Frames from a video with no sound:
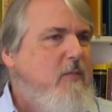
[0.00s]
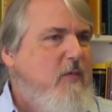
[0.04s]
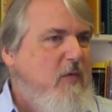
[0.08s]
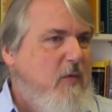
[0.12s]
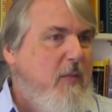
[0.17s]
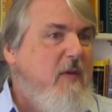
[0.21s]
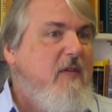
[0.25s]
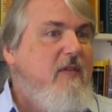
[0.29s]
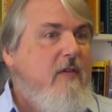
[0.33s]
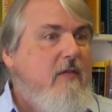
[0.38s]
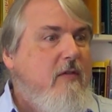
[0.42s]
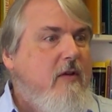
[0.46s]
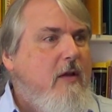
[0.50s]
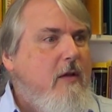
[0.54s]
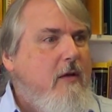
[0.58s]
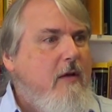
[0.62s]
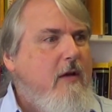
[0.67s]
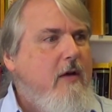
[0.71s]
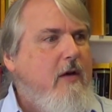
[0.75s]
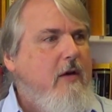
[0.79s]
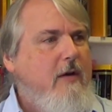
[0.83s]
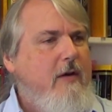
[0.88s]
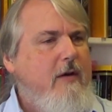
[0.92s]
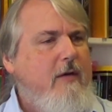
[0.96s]
specifically
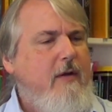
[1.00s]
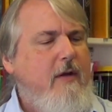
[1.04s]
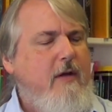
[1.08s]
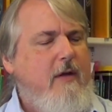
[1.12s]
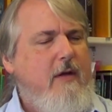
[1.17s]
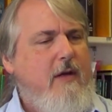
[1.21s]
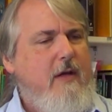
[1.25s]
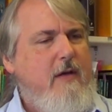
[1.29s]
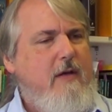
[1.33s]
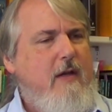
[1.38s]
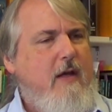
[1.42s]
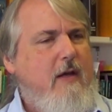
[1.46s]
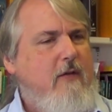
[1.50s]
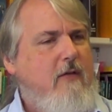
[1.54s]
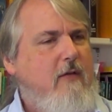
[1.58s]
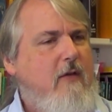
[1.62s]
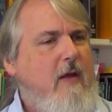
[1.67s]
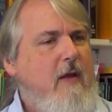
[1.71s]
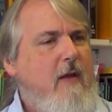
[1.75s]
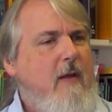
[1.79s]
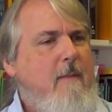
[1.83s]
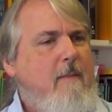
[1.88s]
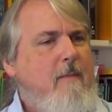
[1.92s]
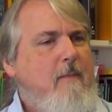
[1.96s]
in the Gardnerian
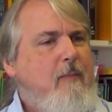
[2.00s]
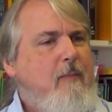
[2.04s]
context.